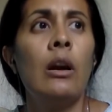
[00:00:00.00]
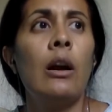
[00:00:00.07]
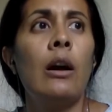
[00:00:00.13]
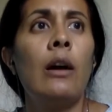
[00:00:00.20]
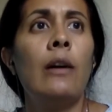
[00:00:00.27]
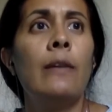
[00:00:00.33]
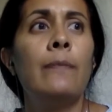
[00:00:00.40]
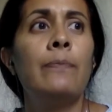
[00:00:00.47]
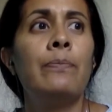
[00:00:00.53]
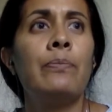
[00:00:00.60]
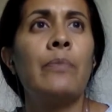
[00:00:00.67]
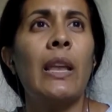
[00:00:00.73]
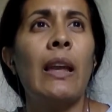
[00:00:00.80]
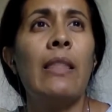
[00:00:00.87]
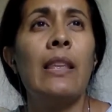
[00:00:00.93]
And
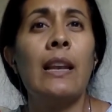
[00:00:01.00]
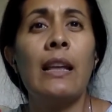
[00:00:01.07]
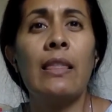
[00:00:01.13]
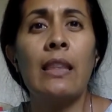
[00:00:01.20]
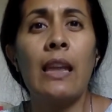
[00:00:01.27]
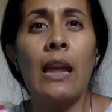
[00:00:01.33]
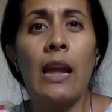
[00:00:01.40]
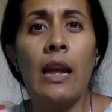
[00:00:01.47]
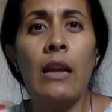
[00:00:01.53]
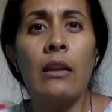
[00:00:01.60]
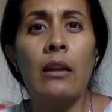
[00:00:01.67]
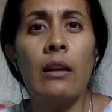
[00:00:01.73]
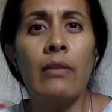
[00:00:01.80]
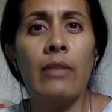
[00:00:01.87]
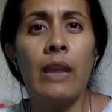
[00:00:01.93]
then at the end
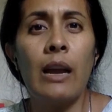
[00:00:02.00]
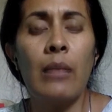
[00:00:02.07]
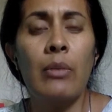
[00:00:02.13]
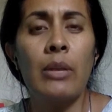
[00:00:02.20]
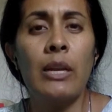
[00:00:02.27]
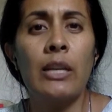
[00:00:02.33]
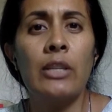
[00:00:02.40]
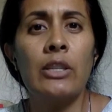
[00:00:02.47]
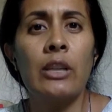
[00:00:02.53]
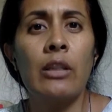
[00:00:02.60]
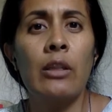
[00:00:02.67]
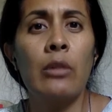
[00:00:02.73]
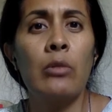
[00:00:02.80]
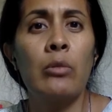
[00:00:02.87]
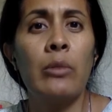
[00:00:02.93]
of the application,
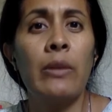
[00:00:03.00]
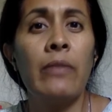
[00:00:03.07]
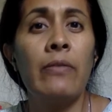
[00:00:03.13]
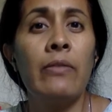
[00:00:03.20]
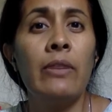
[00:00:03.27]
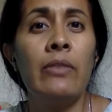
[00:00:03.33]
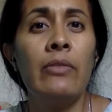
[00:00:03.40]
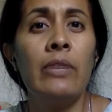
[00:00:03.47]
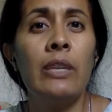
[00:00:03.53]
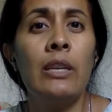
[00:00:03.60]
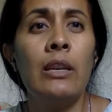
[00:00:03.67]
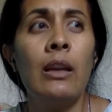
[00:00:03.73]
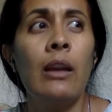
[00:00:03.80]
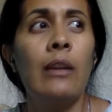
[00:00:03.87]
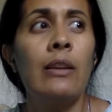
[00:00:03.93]
there will be
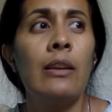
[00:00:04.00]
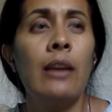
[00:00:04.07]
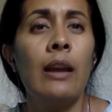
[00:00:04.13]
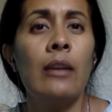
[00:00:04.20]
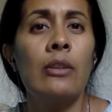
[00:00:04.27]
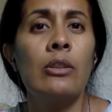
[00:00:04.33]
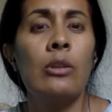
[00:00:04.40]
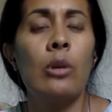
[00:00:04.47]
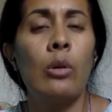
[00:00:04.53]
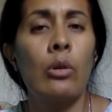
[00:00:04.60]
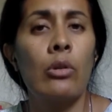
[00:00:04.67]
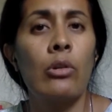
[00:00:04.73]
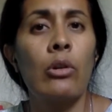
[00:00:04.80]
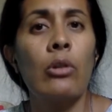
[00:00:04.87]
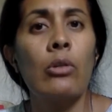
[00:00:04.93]
50 yes
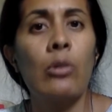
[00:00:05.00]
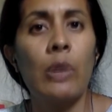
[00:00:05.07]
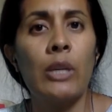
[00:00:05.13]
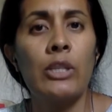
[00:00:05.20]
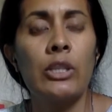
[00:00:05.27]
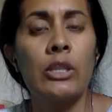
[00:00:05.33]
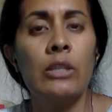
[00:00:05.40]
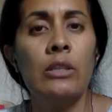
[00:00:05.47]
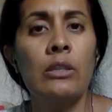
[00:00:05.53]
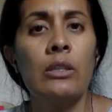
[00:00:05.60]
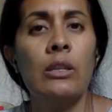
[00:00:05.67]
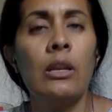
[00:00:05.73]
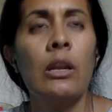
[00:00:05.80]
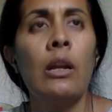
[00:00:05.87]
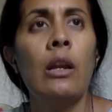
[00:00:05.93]
or no
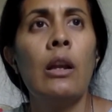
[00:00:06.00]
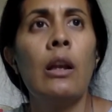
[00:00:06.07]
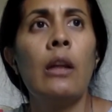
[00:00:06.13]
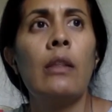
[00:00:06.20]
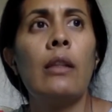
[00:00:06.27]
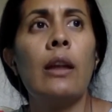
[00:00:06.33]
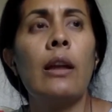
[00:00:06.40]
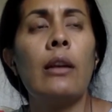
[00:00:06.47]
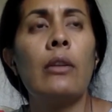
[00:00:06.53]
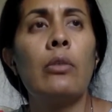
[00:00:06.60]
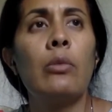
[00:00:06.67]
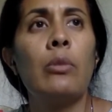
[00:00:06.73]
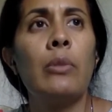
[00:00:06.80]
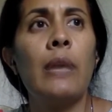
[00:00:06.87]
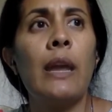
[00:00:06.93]
questions that
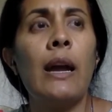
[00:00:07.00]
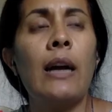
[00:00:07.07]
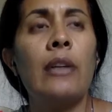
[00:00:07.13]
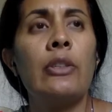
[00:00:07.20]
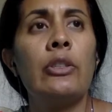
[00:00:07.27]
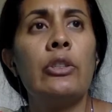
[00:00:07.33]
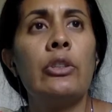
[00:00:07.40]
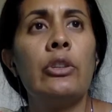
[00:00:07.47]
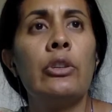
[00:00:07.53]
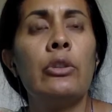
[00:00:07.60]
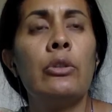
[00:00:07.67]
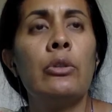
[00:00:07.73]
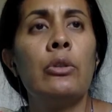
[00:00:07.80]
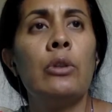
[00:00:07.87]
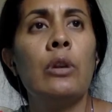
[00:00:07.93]
will be asked
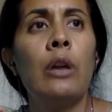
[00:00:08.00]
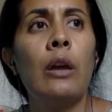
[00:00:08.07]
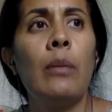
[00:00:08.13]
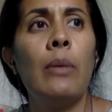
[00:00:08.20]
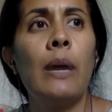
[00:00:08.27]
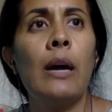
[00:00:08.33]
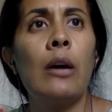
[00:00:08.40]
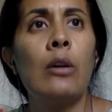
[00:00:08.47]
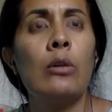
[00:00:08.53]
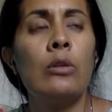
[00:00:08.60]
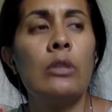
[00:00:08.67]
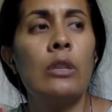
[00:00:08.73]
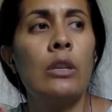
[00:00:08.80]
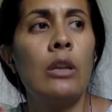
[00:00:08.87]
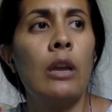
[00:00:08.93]
you
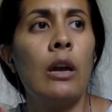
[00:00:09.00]
about